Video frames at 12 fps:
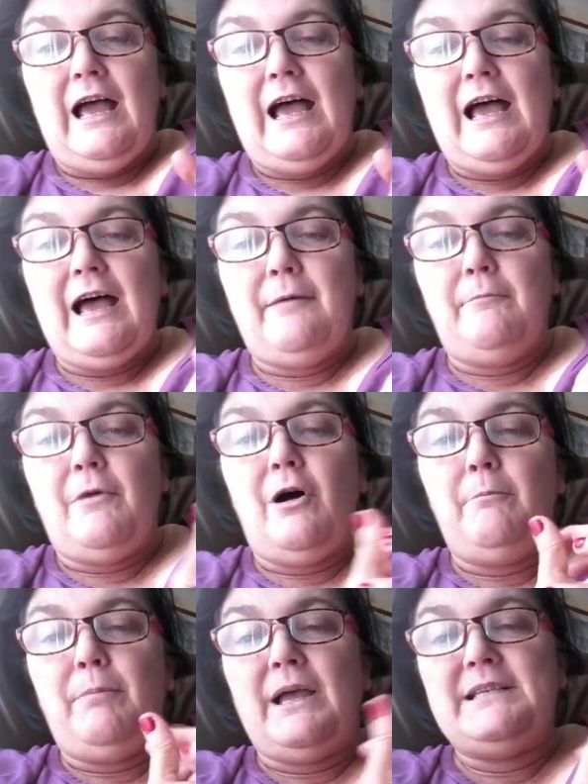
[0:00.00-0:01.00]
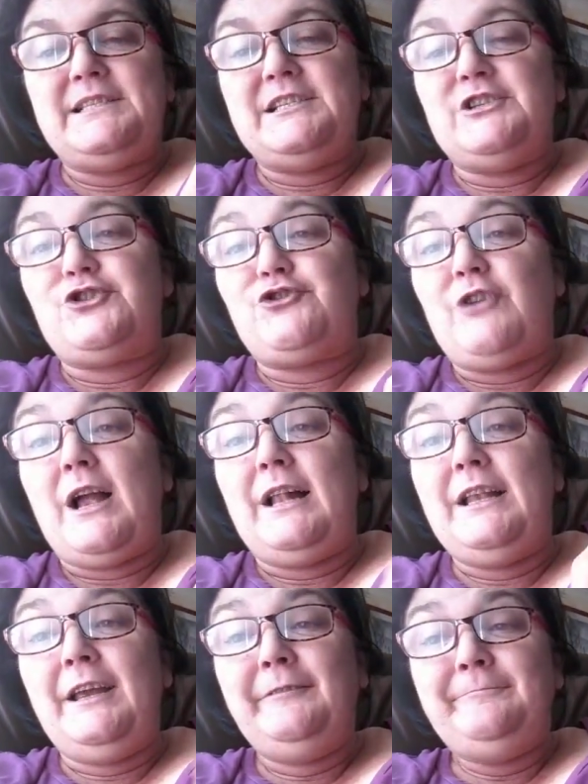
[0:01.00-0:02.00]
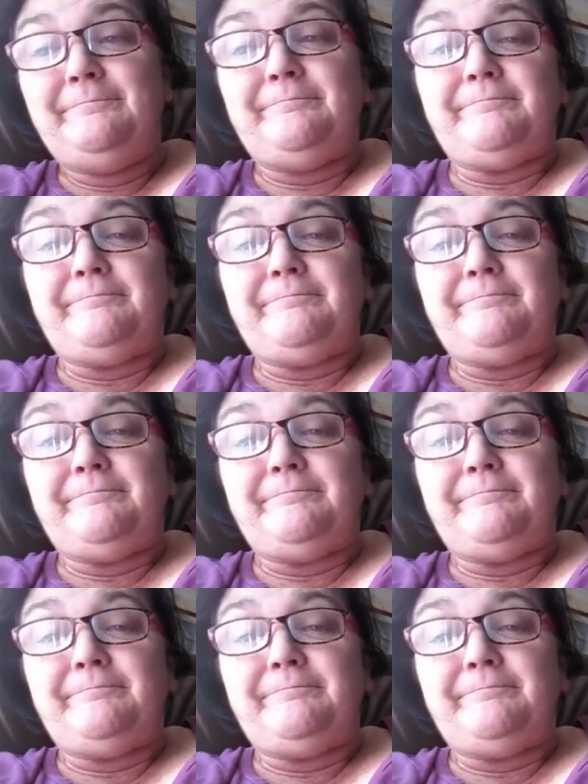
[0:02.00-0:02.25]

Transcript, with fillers: Um, I'm based in Australia,